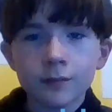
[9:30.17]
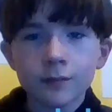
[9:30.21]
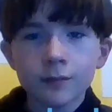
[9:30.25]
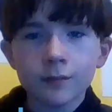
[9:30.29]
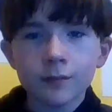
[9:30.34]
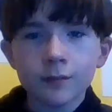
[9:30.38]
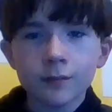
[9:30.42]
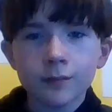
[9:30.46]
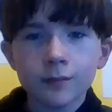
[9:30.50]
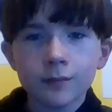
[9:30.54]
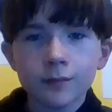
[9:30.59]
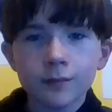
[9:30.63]

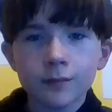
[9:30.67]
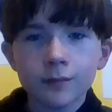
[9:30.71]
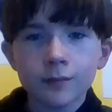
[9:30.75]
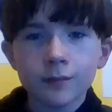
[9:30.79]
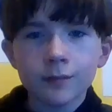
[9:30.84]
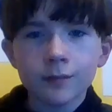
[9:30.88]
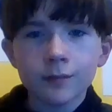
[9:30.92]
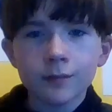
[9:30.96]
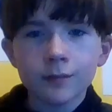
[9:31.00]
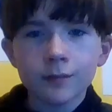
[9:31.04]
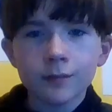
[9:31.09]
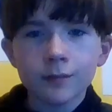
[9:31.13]

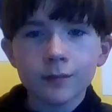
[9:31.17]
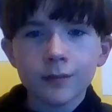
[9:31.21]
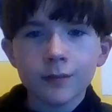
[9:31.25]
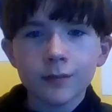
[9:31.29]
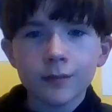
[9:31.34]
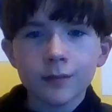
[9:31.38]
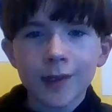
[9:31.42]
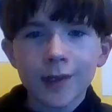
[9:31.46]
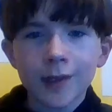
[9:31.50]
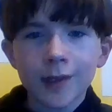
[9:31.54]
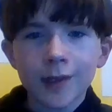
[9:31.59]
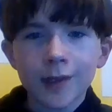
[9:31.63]

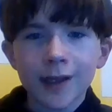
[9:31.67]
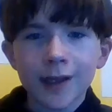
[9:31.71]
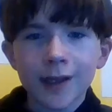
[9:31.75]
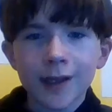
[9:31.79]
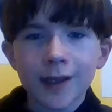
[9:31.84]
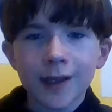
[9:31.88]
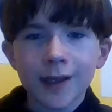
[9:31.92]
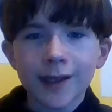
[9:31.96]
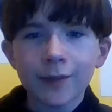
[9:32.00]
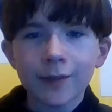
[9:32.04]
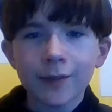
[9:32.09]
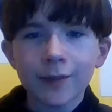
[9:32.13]

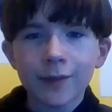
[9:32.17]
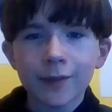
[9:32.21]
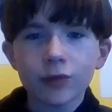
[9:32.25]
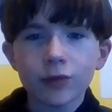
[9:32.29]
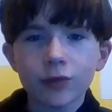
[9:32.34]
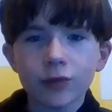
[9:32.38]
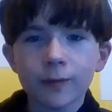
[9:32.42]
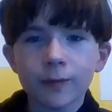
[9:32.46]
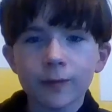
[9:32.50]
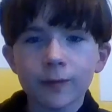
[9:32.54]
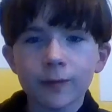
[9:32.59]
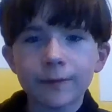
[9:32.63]
759
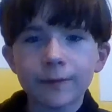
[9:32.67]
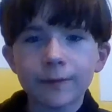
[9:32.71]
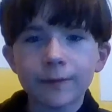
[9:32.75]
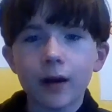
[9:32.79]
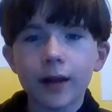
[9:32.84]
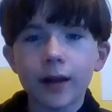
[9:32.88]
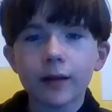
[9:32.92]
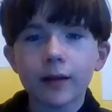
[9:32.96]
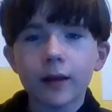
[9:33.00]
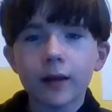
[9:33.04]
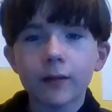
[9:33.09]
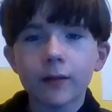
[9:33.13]
confirmed
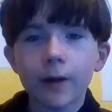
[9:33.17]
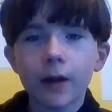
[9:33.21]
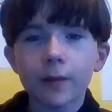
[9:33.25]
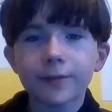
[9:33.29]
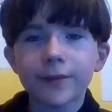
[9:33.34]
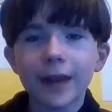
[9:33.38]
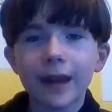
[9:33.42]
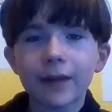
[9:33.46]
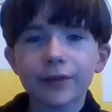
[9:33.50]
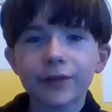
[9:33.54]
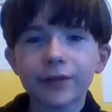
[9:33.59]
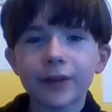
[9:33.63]
deaths
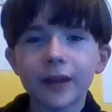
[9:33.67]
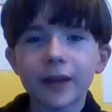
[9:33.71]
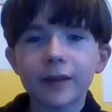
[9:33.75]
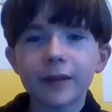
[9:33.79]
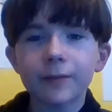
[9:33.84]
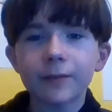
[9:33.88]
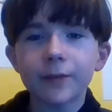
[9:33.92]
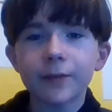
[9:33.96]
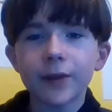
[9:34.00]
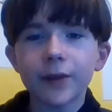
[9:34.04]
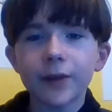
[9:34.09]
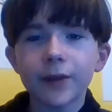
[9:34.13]
in the
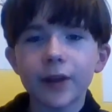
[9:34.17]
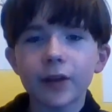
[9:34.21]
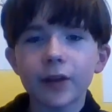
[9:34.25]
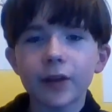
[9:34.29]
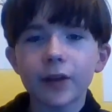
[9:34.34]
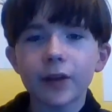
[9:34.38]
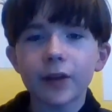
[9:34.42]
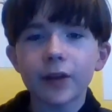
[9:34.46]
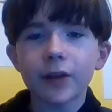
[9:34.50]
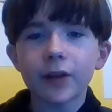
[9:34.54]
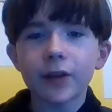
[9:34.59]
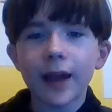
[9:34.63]
UK
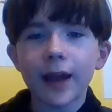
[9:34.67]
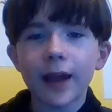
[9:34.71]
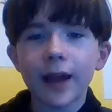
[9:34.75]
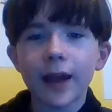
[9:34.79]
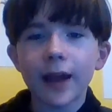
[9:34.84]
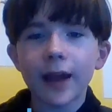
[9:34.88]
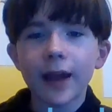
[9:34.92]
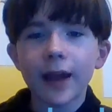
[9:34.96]
alone.